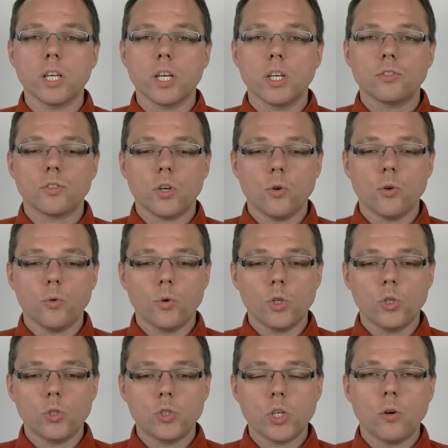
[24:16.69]
So
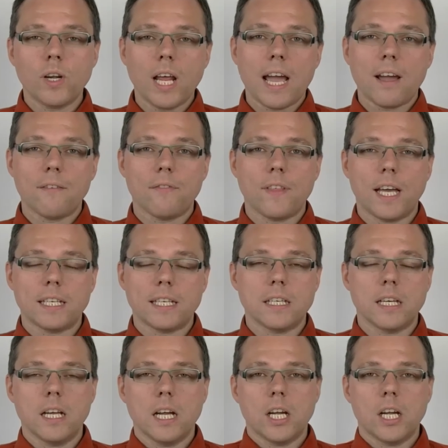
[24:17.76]
you don't have that